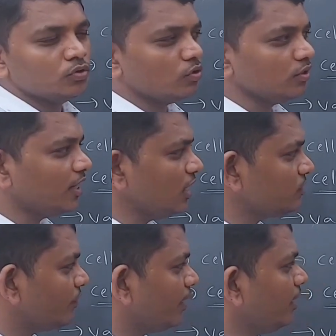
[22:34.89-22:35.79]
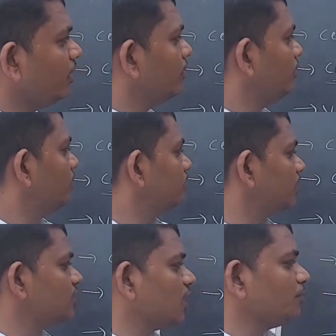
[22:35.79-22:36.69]
So that is why
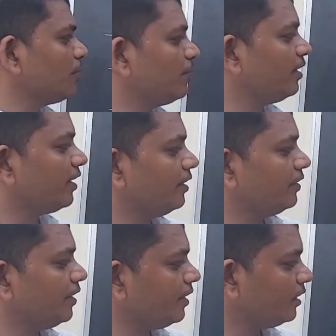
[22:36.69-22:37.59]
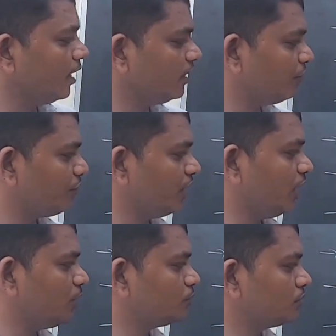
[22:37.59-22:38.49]
the cell membrane containing
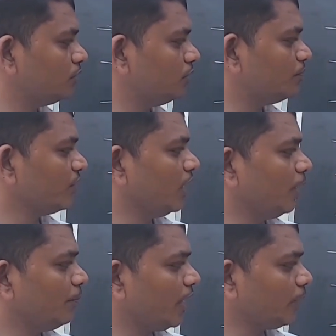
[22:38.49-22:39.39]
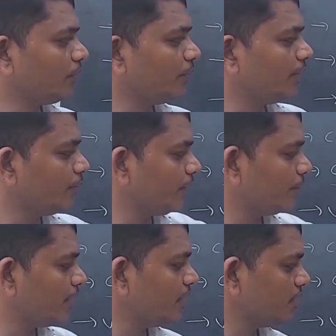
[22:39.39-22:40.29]
different names: permeable
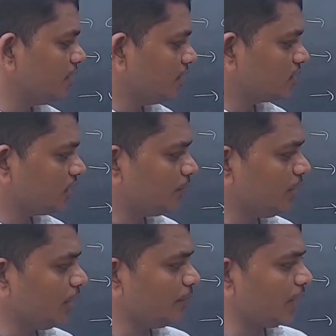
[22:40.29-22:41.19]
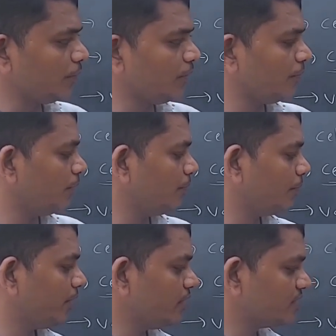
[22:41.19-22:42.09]
membrane, semi-permeable
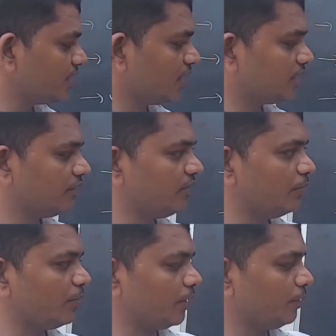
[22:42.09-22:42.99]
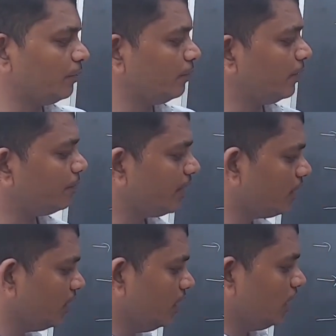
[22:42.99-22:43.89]
membrane, selectively permeable
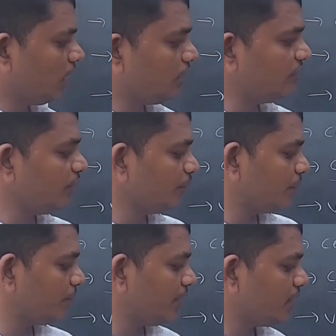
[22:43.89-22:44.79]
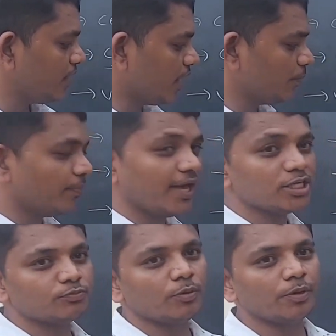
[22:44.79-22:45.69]
membrane, living membrane, and
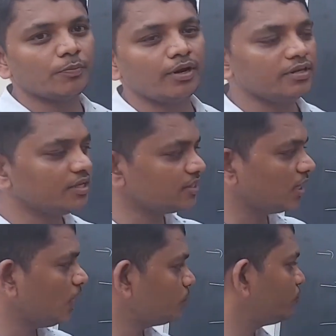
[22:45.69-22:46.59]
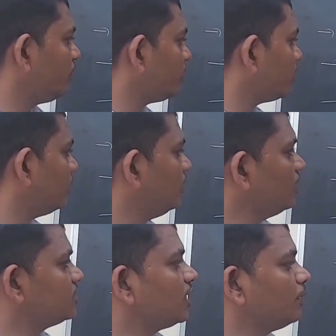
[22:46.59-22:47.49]
plasma membrane. These are names for
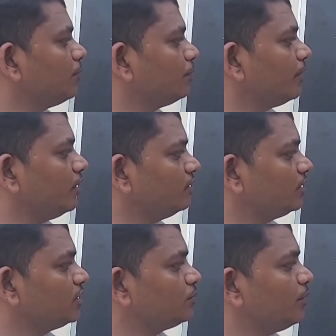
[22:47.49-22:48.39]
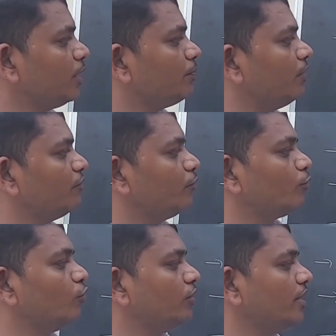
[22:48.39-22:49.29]
cell membrane. This is made up
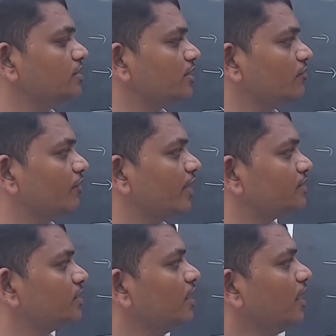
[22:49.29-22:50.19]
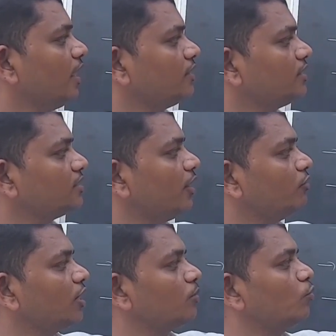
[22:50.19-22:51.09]
of proteins and fats, and this is the
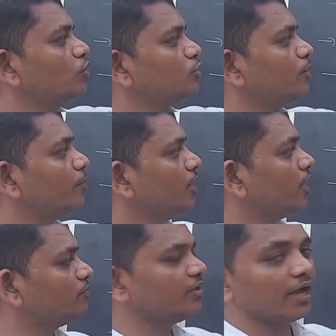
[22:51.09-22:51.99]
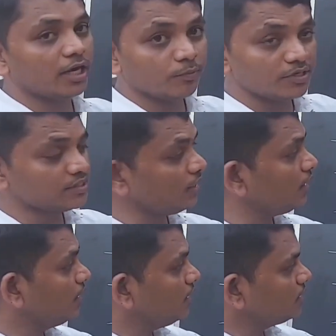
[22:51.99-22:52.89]
outermost membrane of the animal
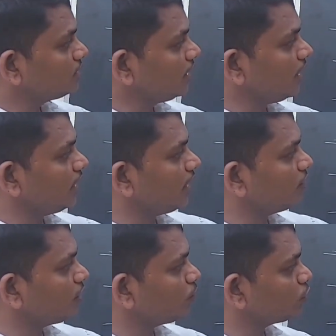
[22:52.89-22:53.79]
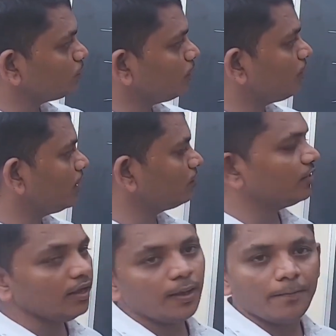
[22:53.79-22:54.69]
cell, secondary outermost membrane
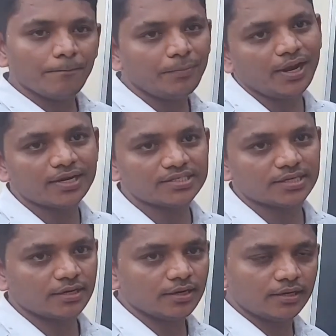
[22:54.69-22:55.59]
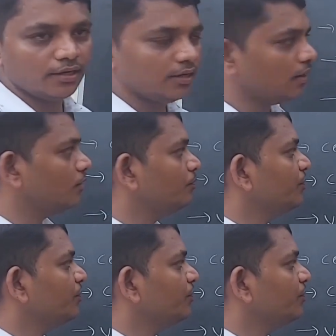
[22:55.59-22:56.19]
of the plant cell. Clear?